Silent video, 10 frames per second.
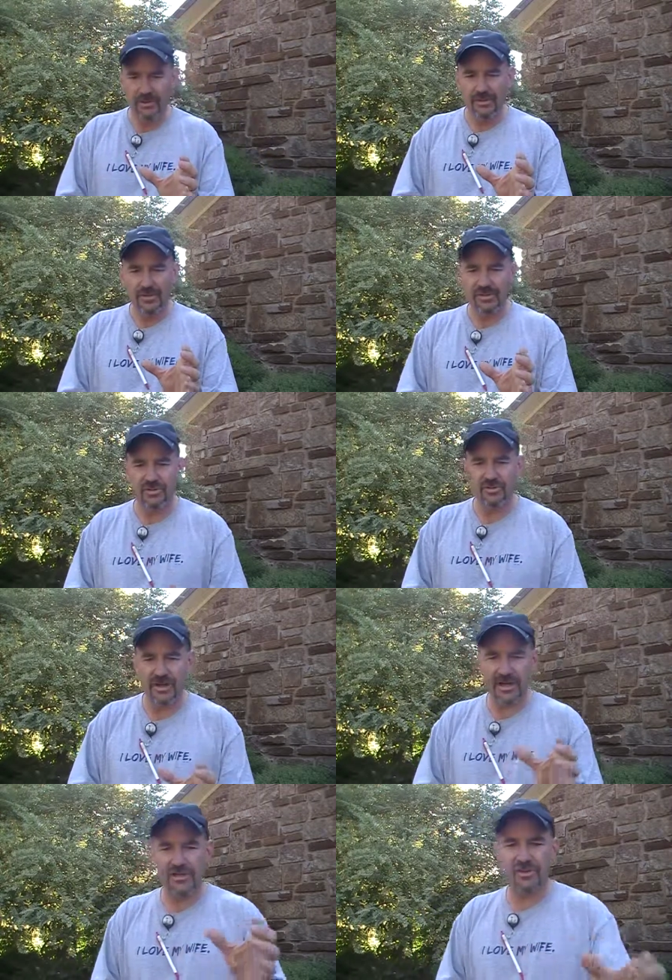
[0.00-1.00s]
that you
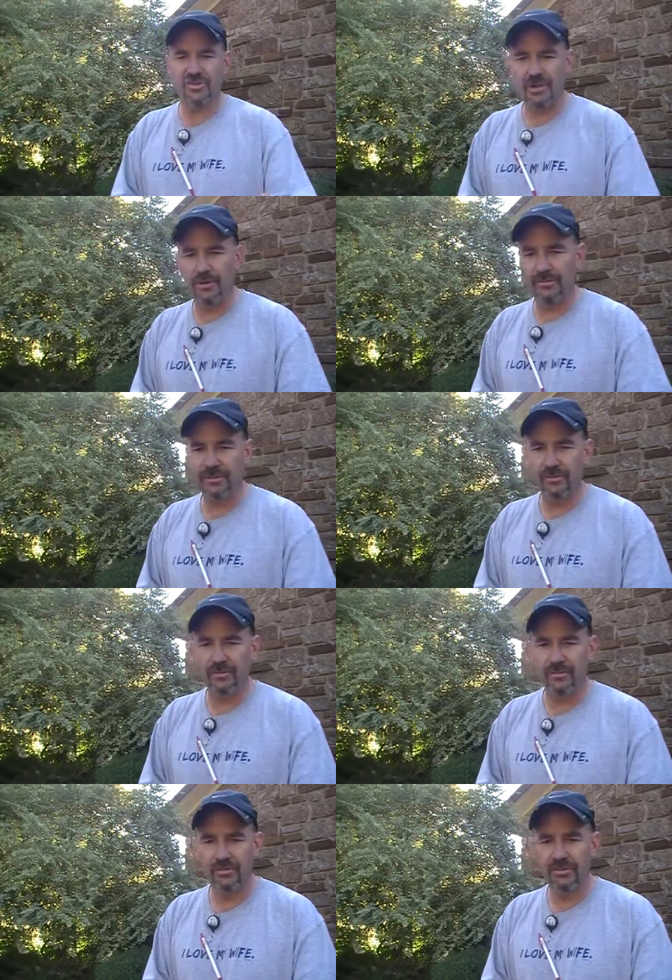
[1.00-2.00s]
tie your soul
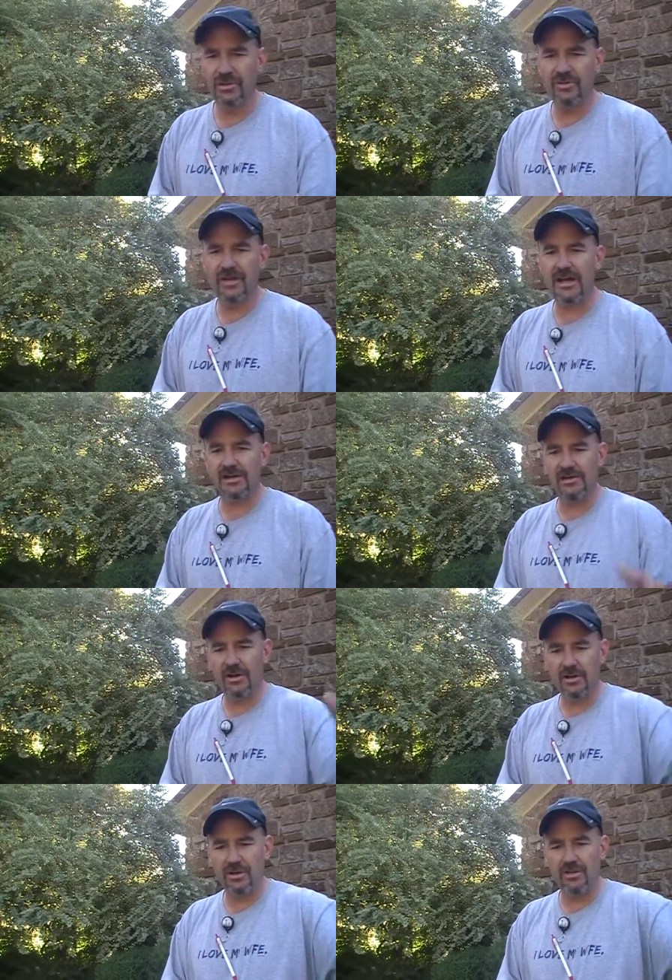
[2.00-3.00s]
to, you're tied to
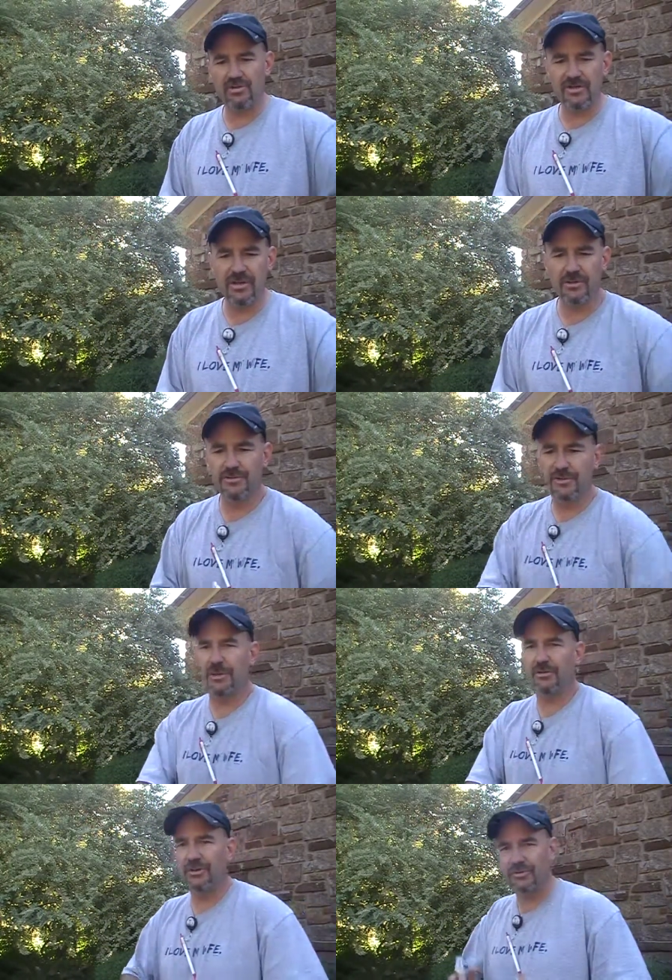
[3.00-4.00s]
all her souls and
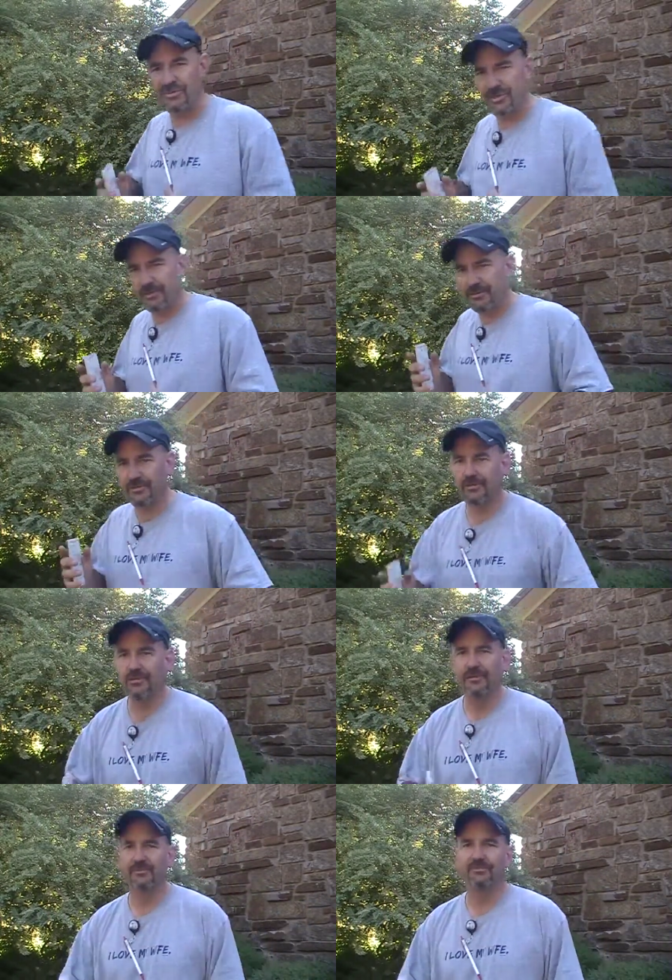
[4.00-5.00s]
all your souls
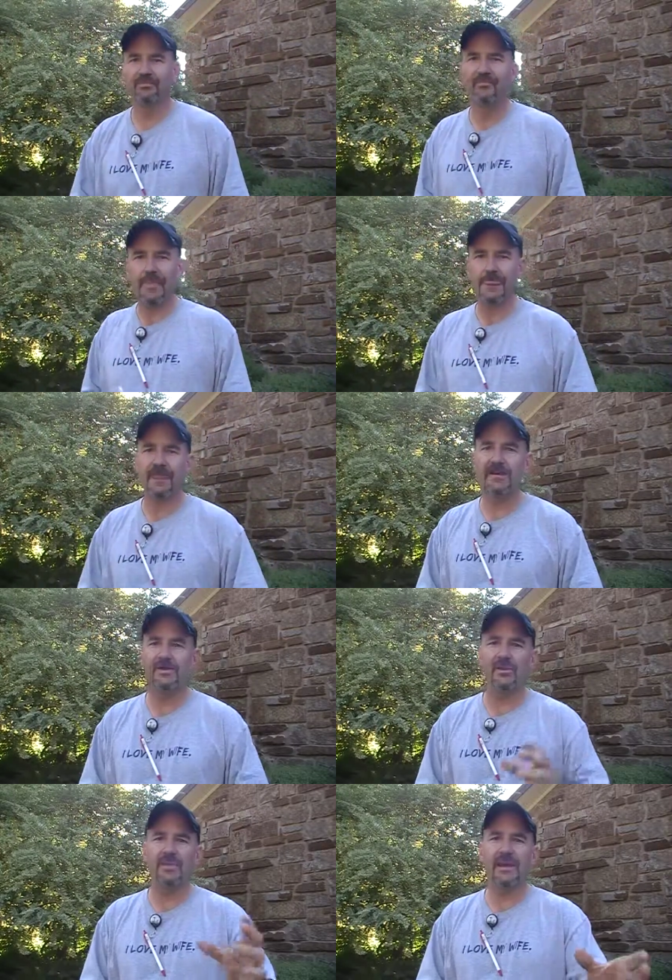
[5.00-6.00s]
of
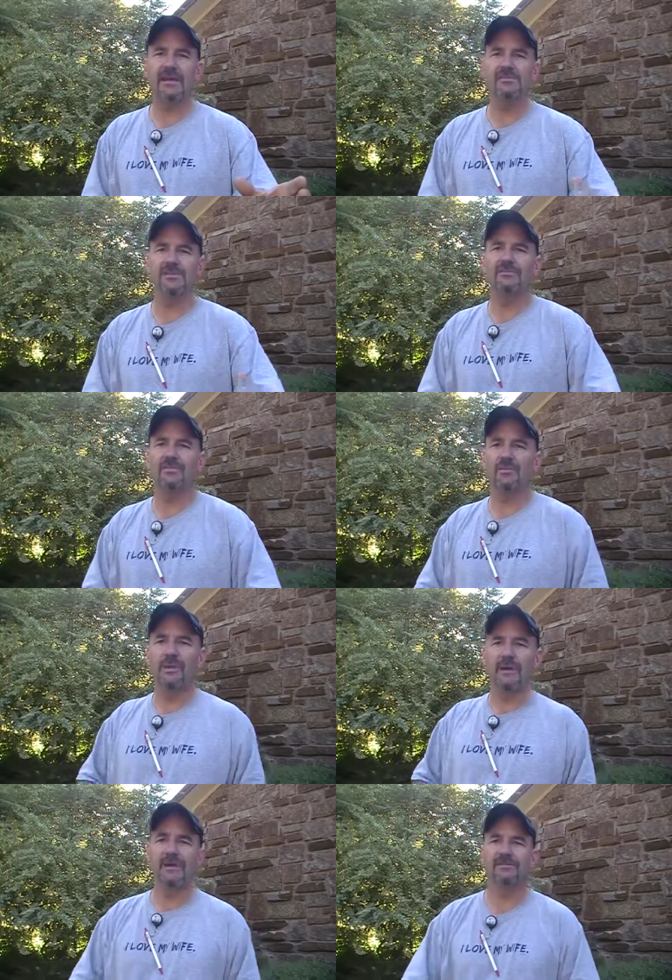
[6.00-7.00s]
her past and of your
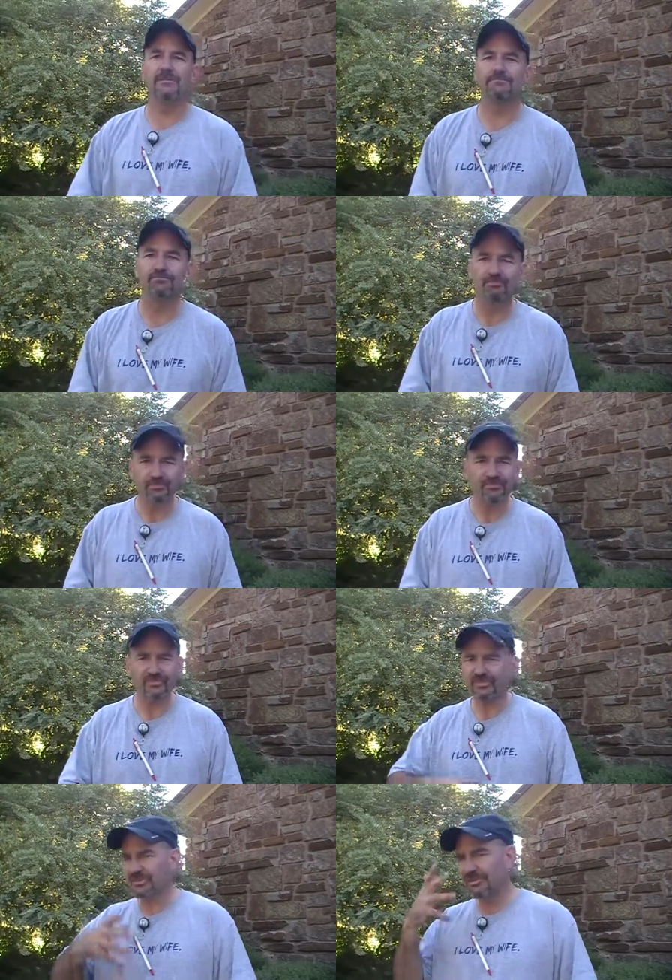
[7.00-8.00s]
past.
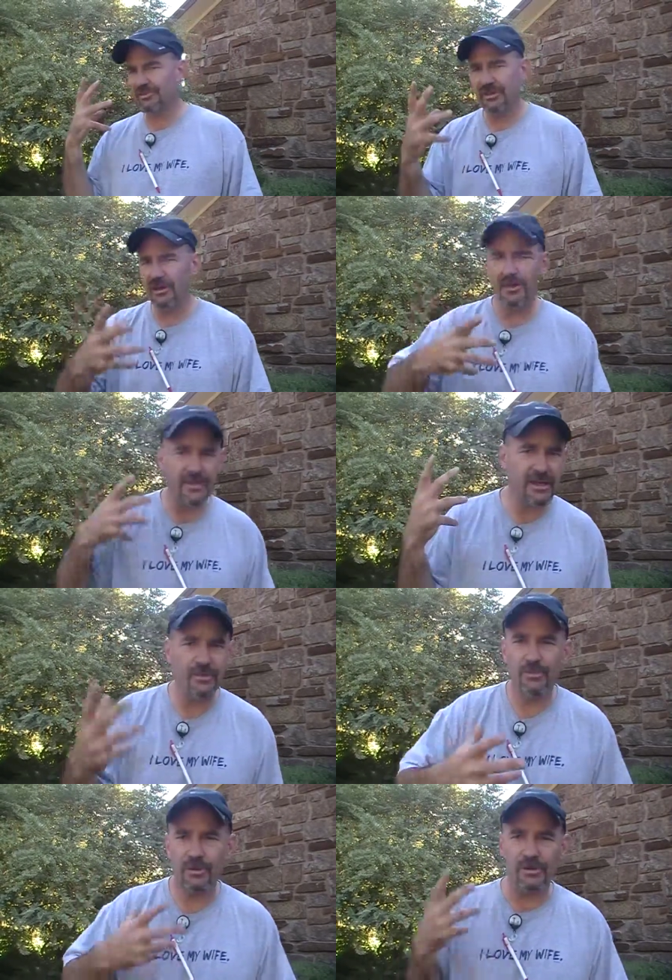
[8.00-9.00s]
So he had all that
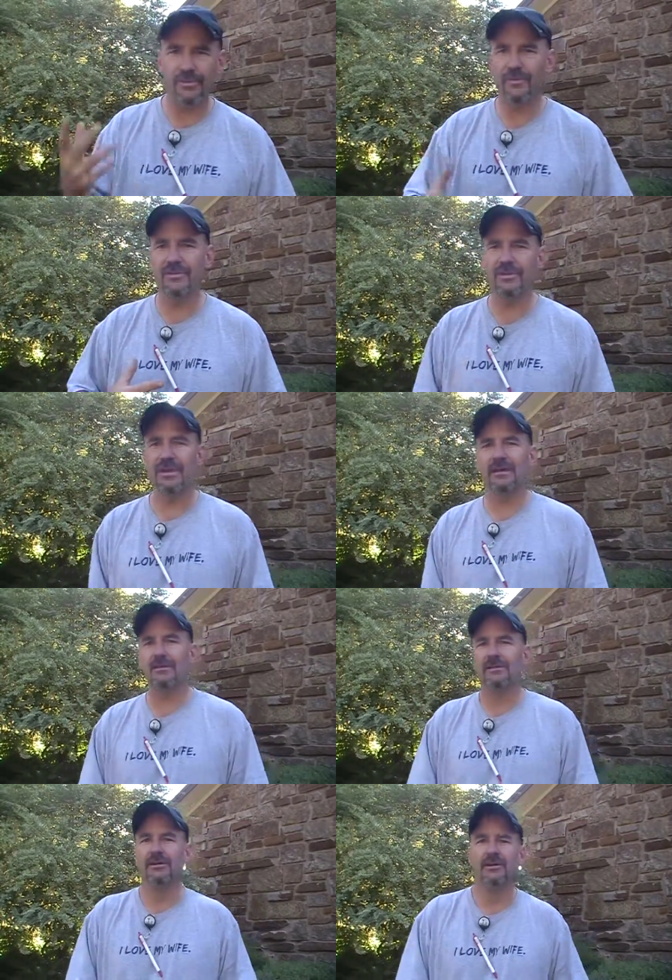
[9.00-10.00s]
going on through his head.
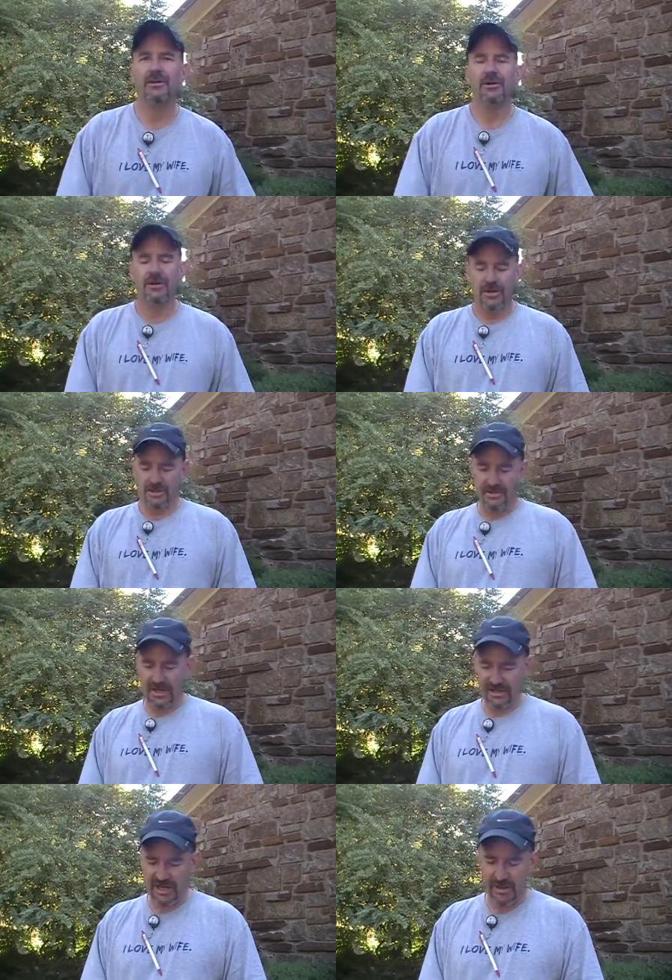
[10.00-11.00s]
So
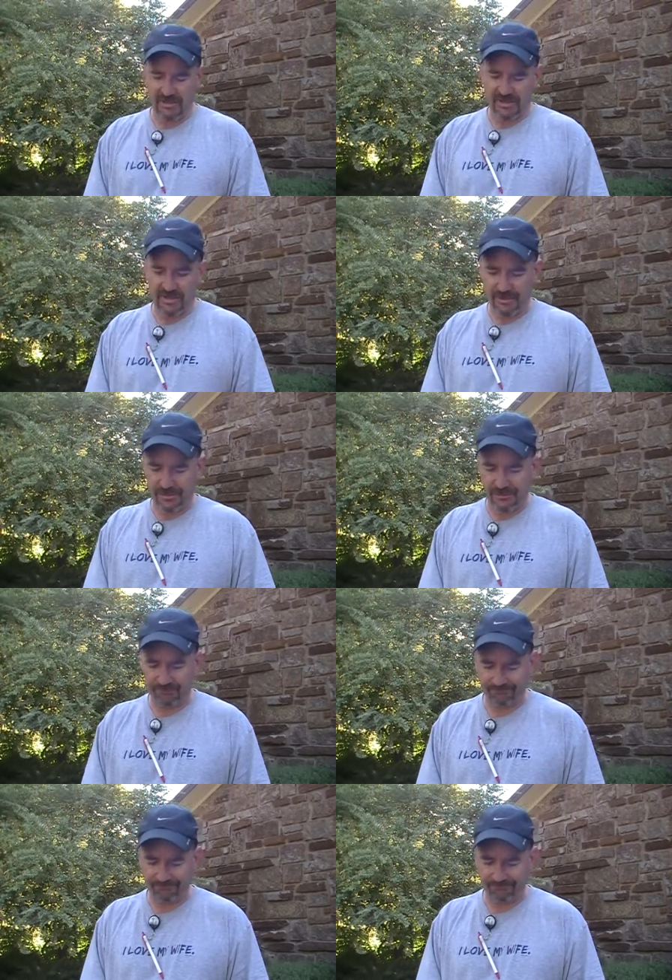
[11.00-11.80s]
that chaplain told him,